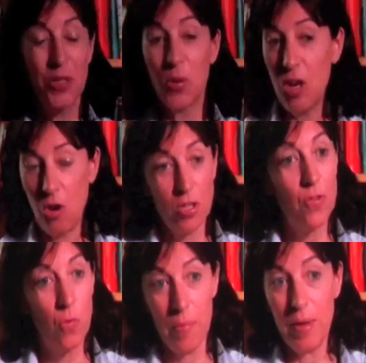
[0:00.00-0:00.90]
to a lot
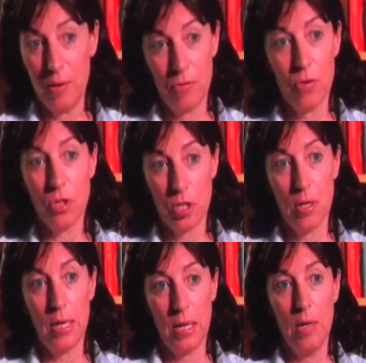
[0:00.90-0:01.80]
of women,
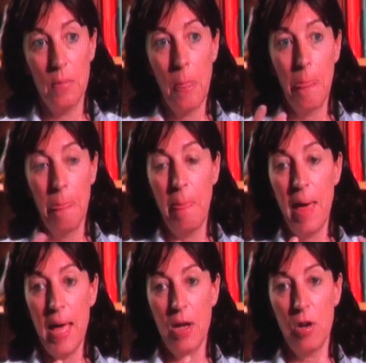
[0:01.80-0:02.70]
unfortunately.
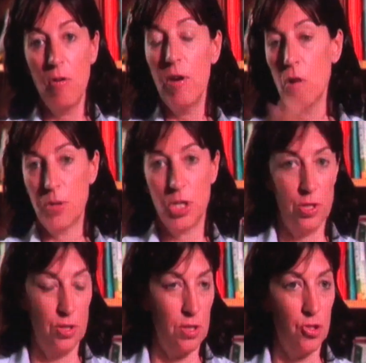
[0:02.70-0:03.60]
Their career
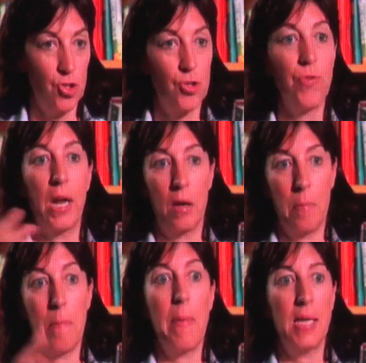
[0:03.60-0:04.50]
options shrink
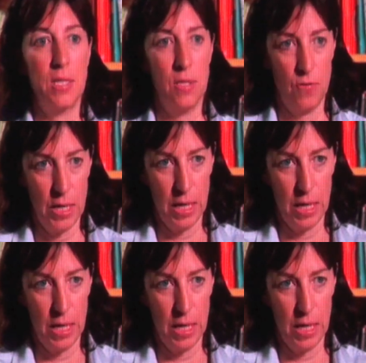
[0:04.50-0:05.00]
massively.